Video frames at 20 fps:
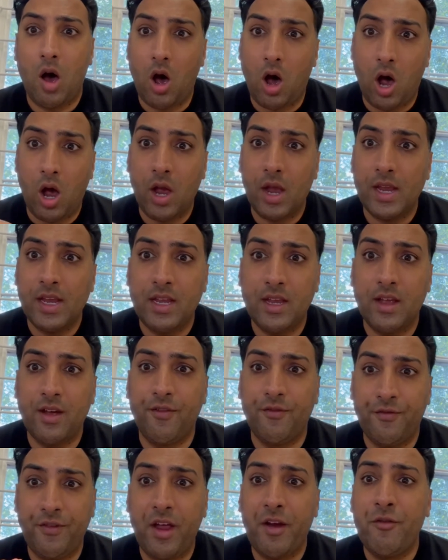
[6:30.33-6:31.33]
I
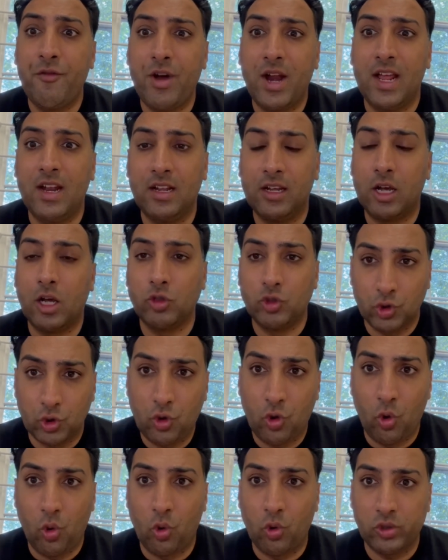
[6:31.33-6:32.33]
very rarely go to
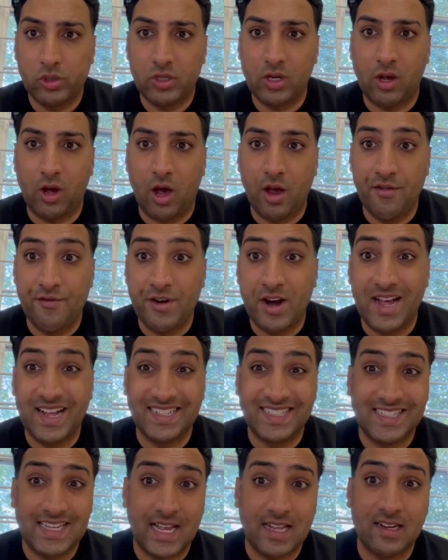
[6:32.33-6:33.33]
court over a
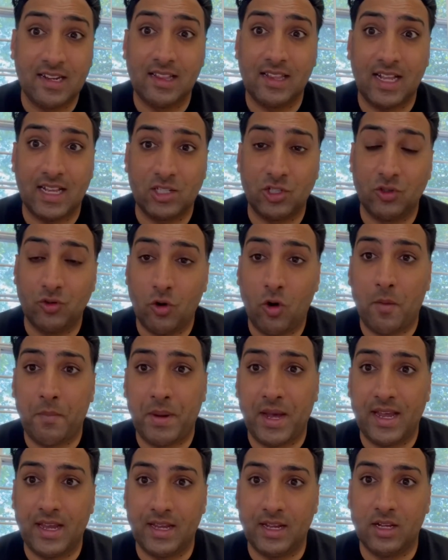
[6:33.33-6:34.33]
tenant that's not
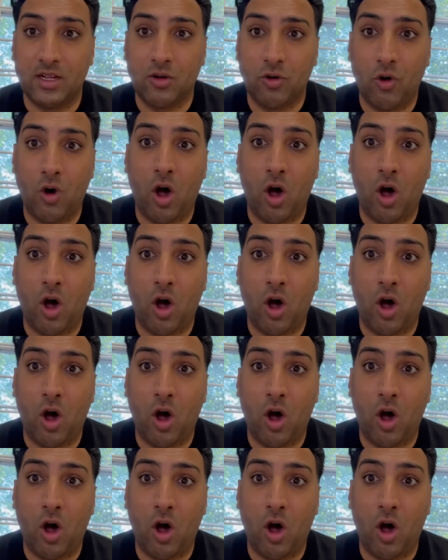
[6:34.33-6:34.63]
paying.